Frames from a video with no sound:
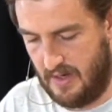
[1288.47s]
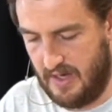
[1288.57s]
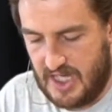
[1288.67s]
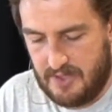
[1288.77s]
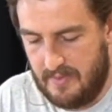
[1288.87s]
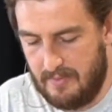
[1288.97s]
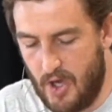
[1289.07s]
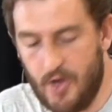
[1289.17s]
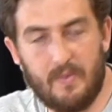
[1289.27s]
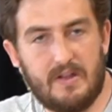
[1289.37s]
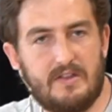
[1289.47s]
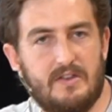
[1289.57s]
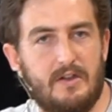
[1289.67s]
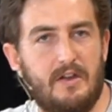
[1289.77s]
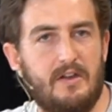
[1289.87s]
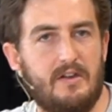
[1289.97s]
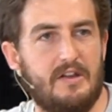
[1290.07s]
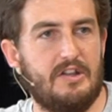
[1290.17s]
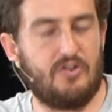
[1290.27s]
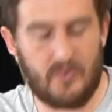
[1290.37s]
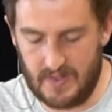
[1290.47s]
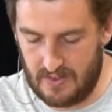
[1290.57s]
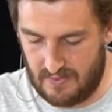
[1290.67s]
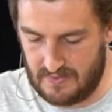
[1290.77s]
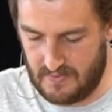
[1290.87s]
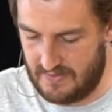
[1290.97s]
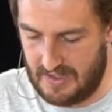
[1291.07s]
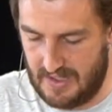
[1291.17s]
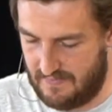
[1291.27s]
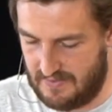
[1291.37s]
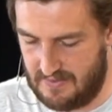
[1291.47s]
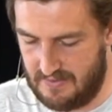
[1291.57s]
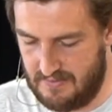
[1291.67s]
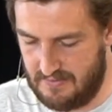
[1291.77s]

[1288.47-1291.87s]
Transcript: can actually be moments to enjoy God's good gifts,